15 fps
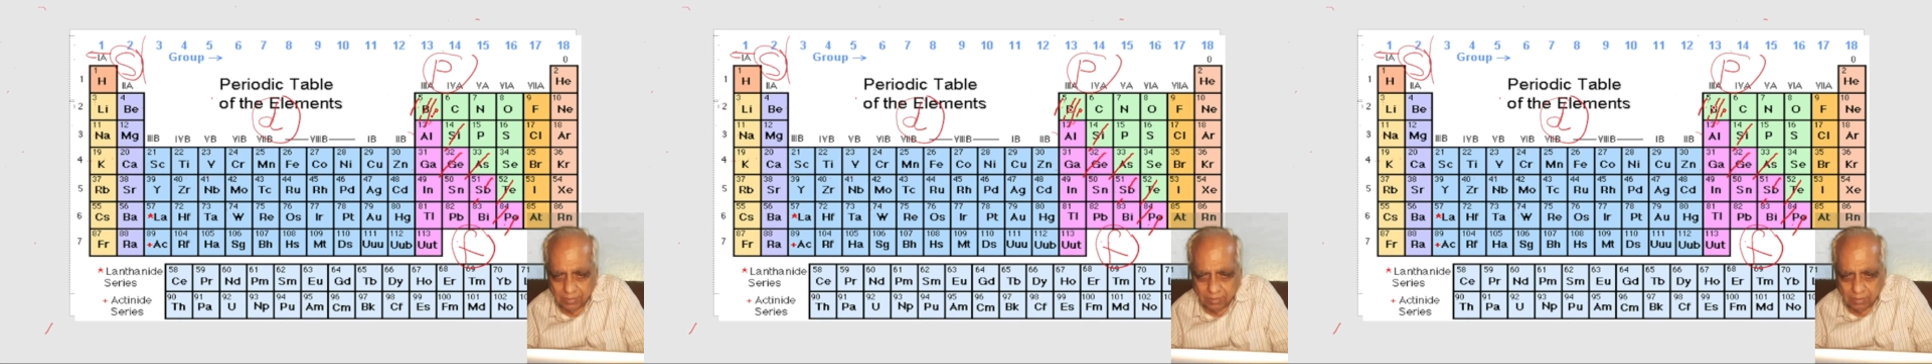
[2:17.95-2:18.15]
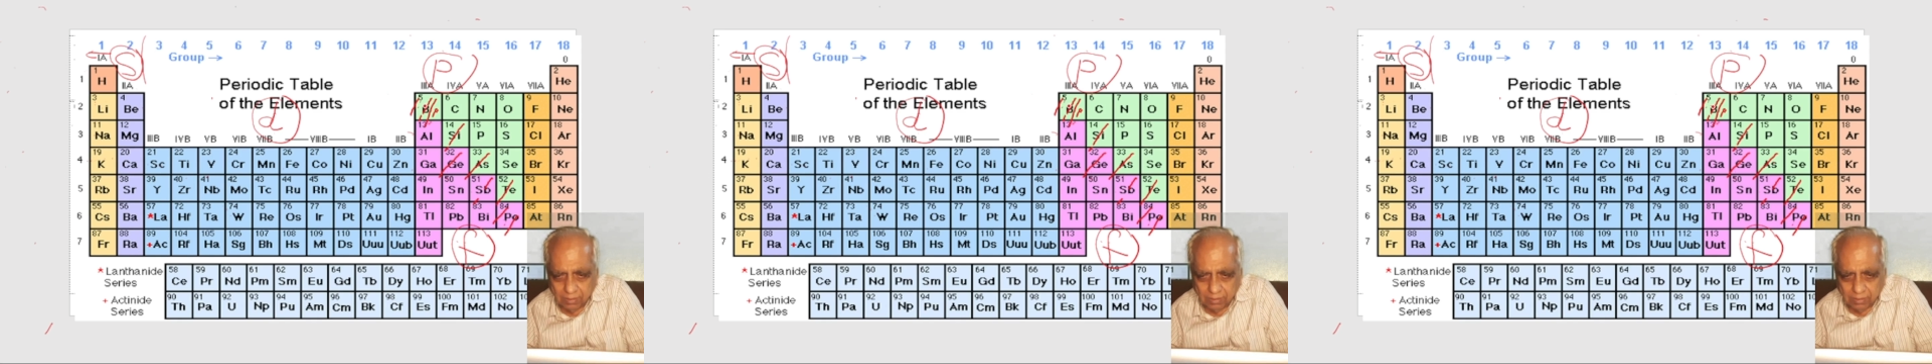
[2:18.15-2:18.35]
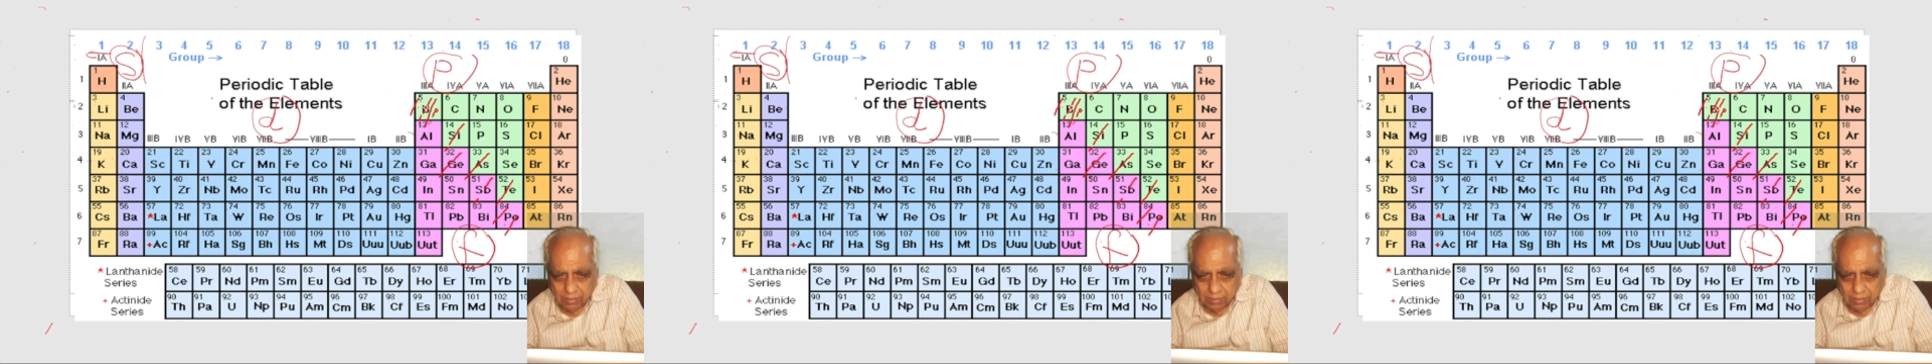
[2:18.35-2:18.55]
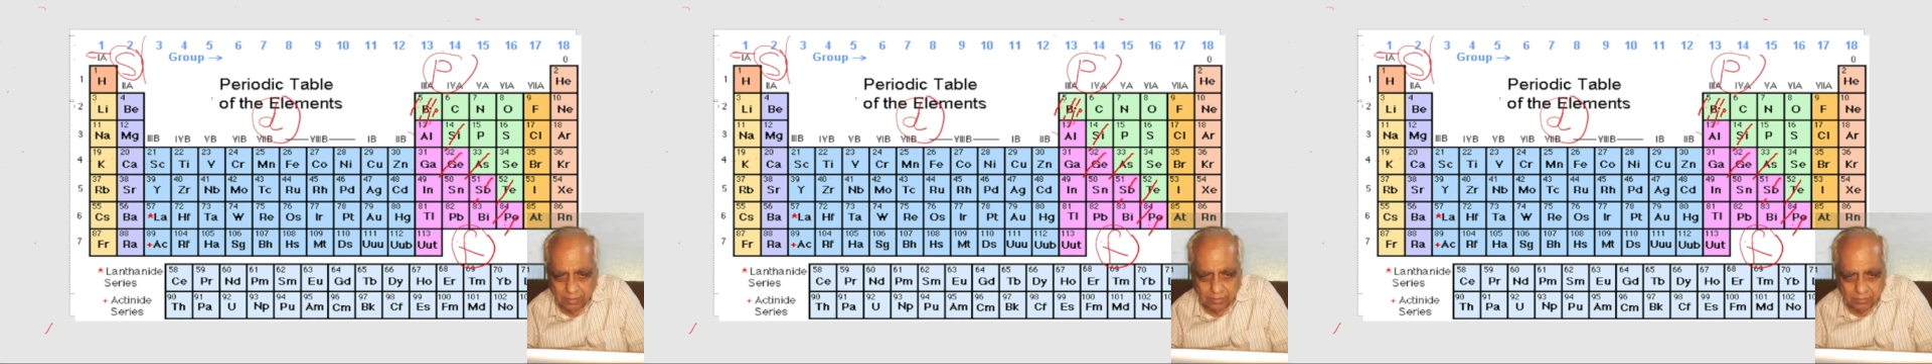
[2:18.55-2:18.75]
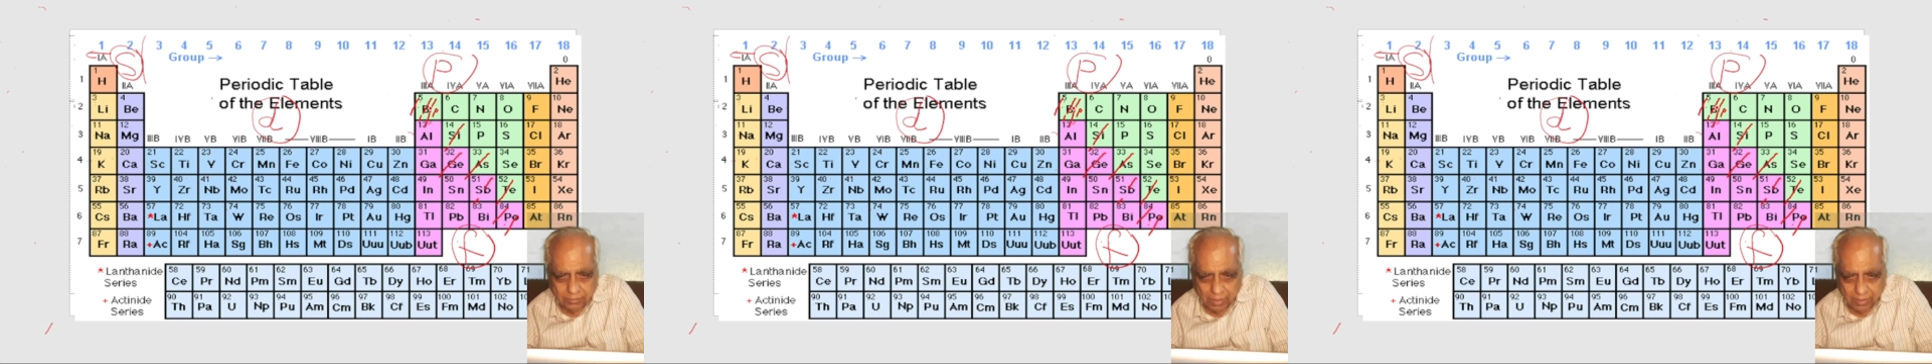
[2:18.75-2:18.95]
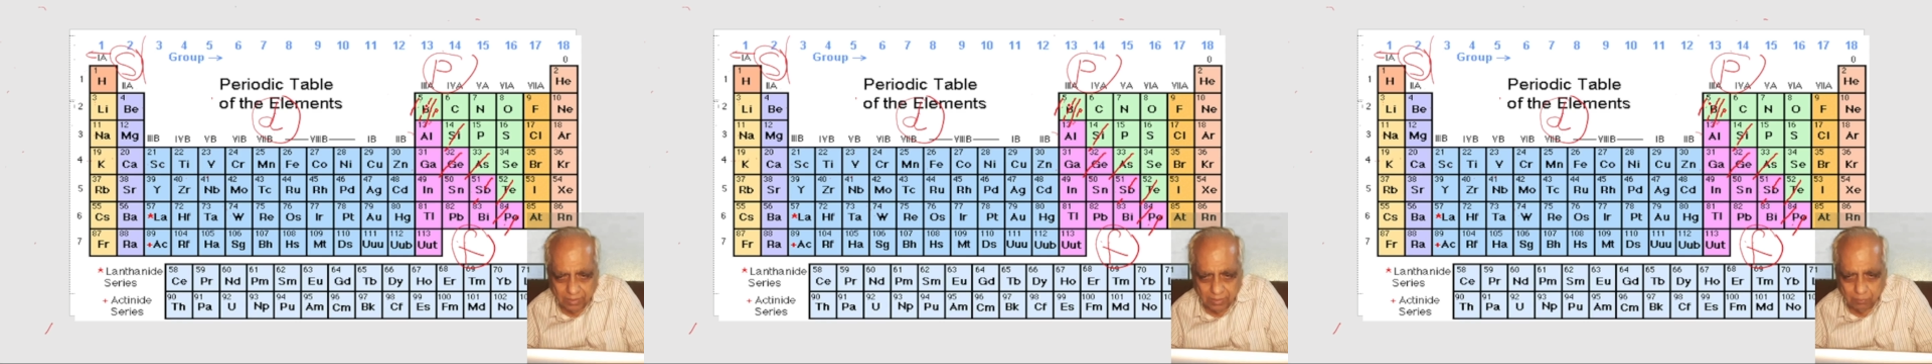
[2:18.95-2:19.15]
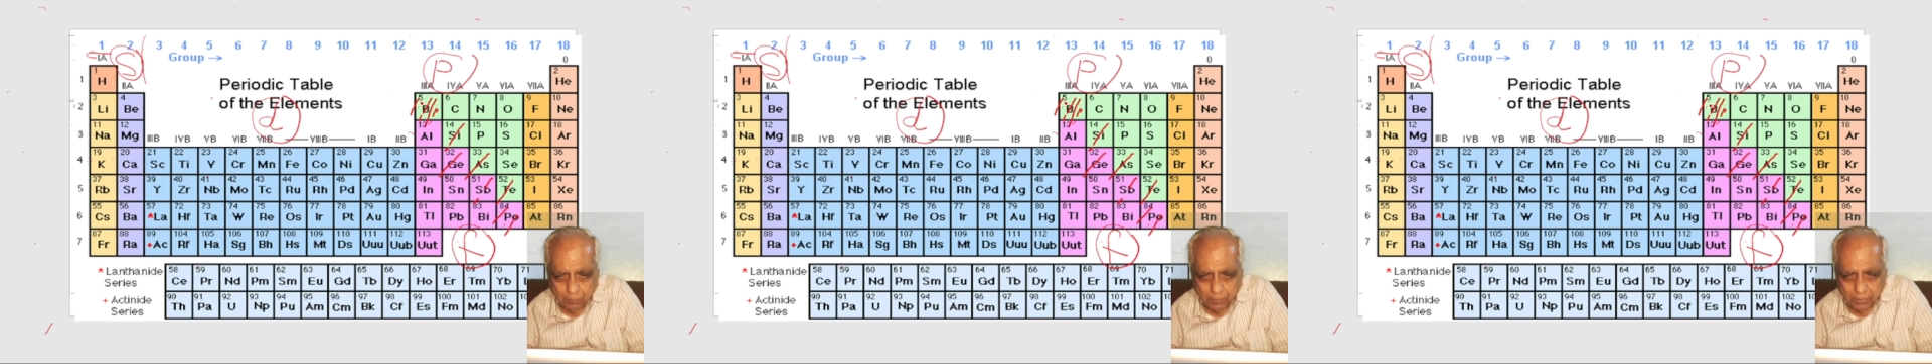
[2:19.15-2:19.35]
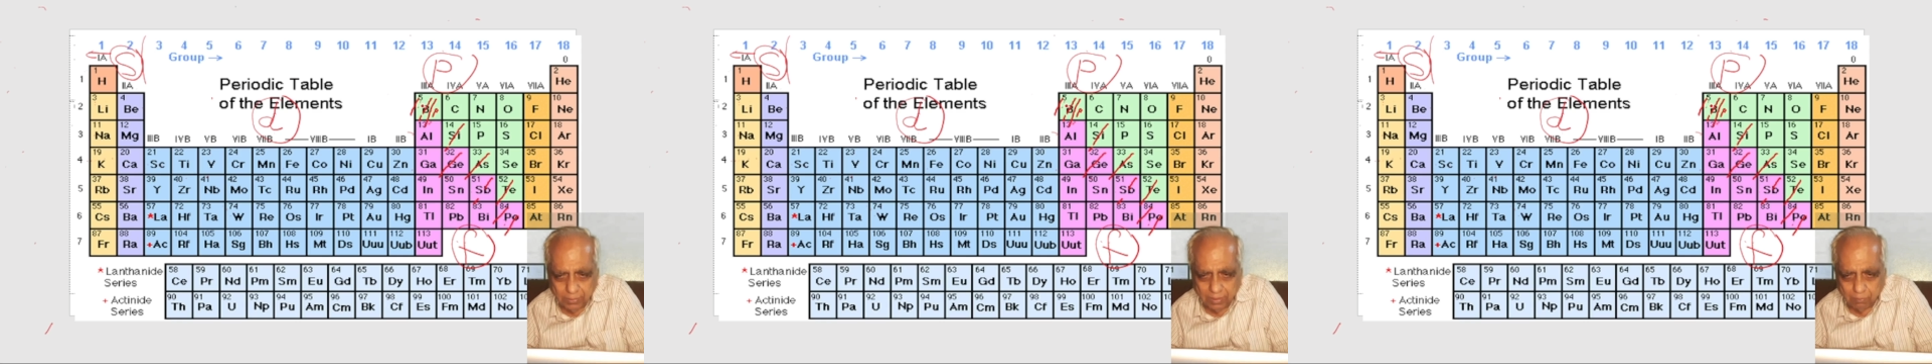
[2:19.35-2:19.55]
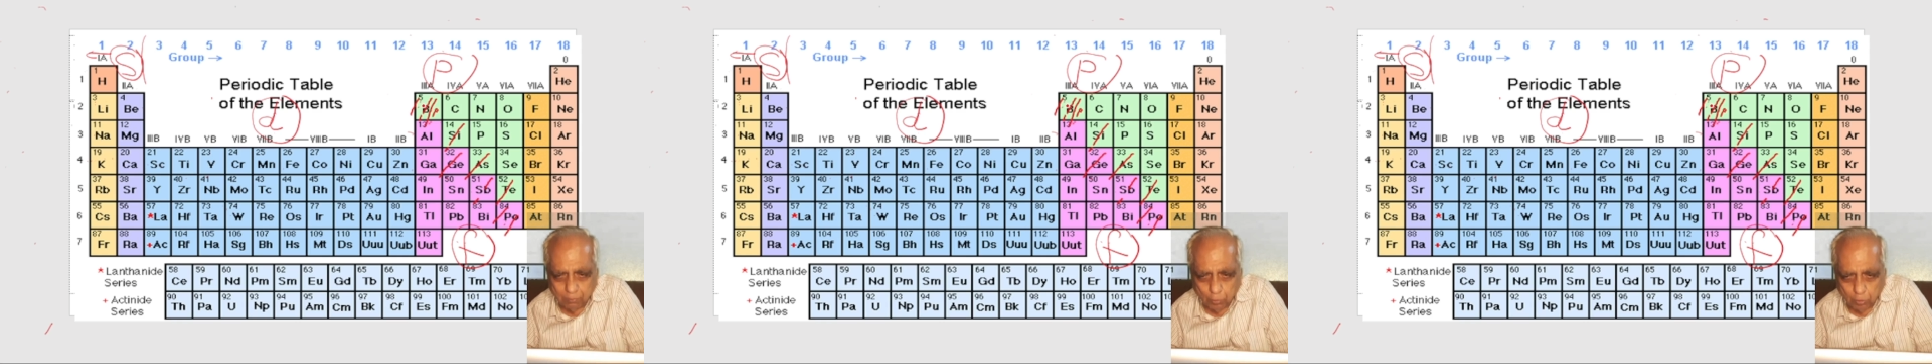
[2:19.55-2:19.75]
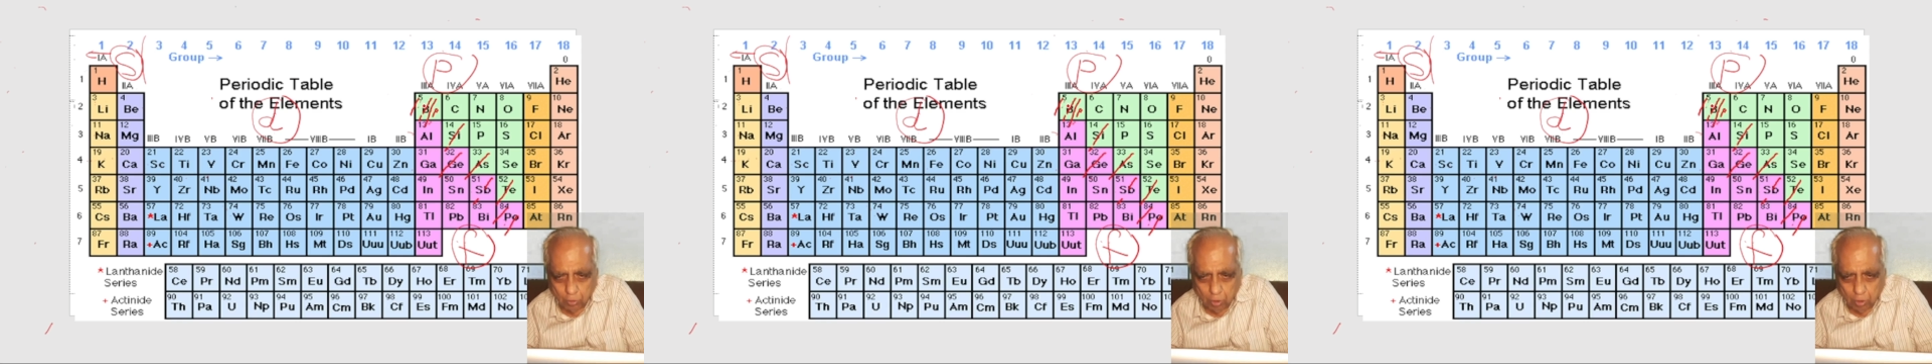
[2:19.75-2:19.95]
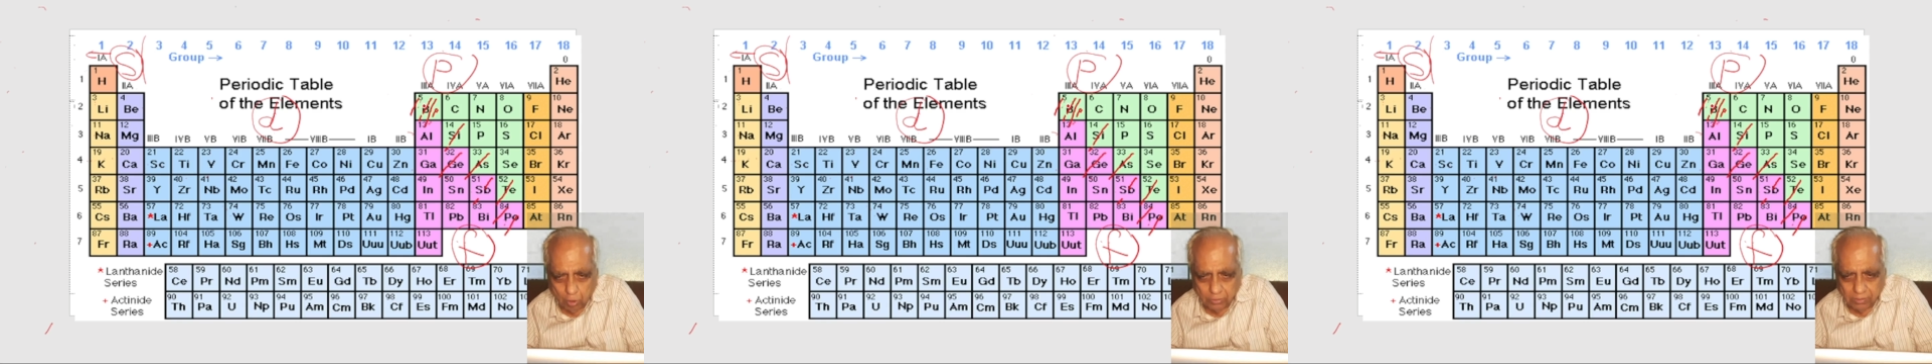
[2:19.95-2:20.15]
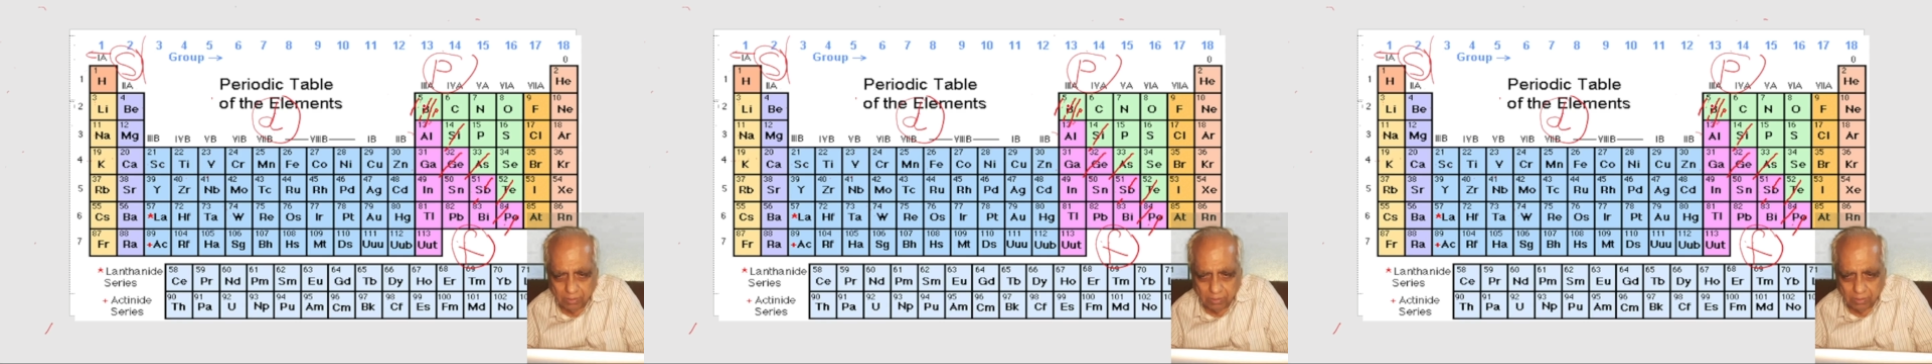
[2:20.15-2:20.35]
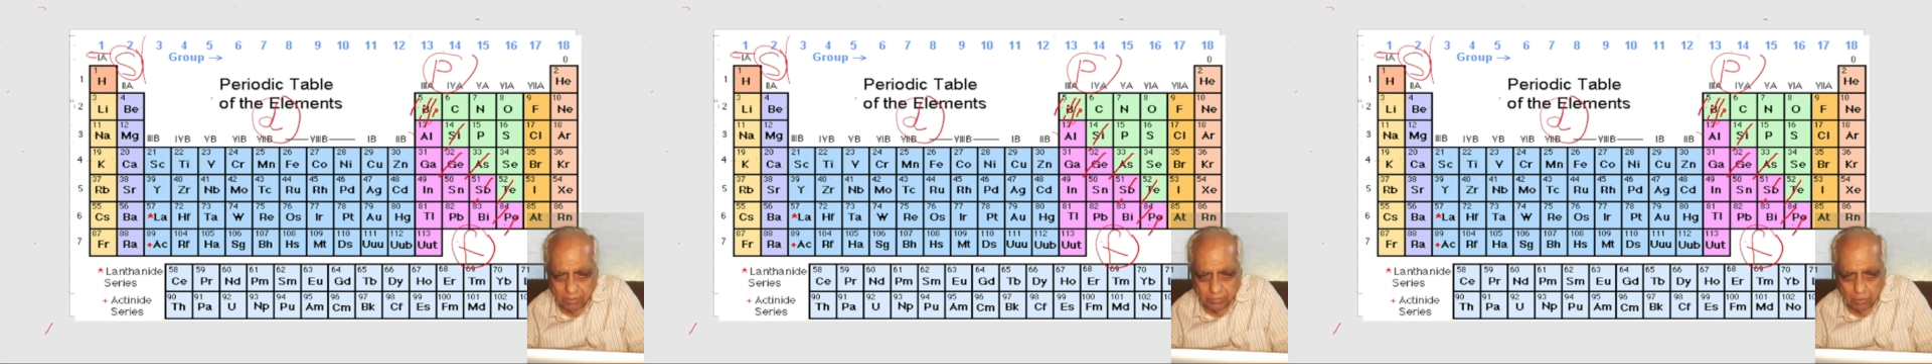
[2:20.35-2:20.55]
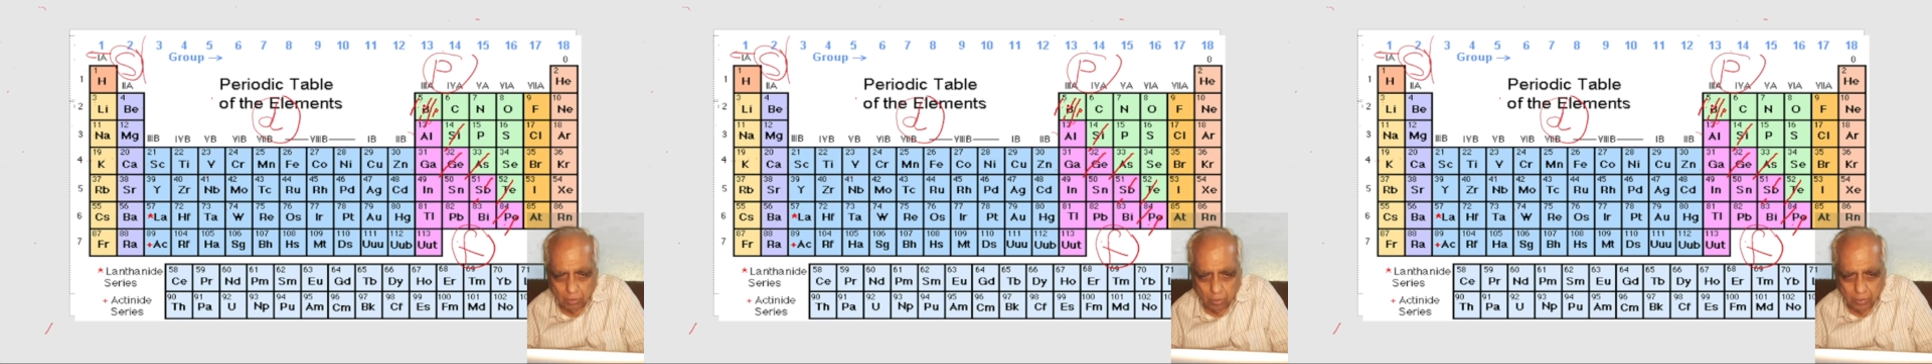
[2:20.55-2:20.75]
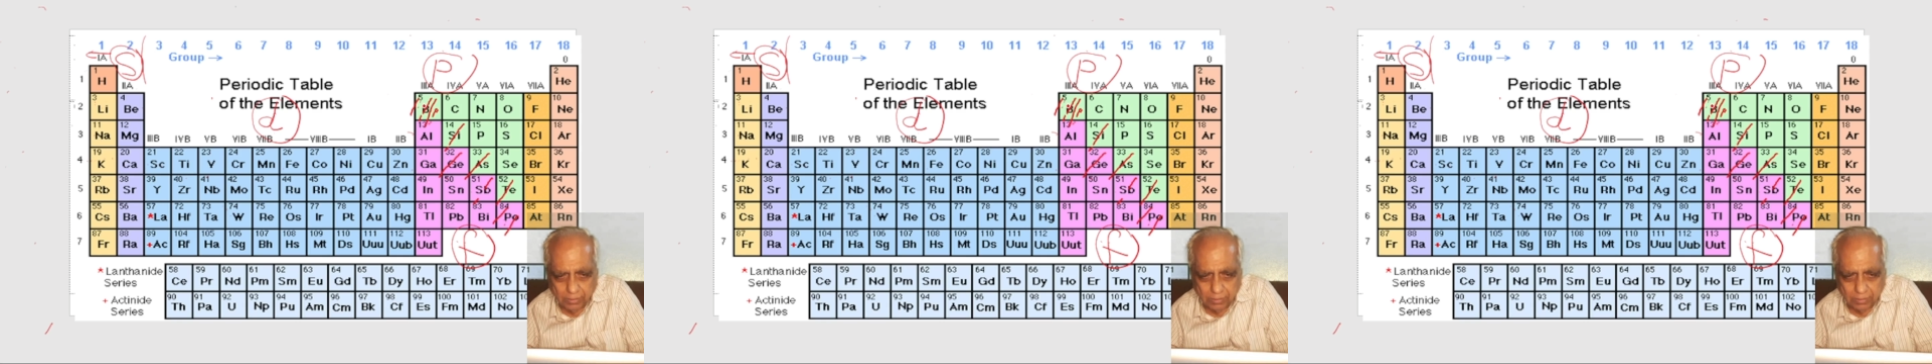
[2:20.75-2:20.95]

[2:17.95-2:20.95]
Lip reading: In the second period, boron is a metalloid.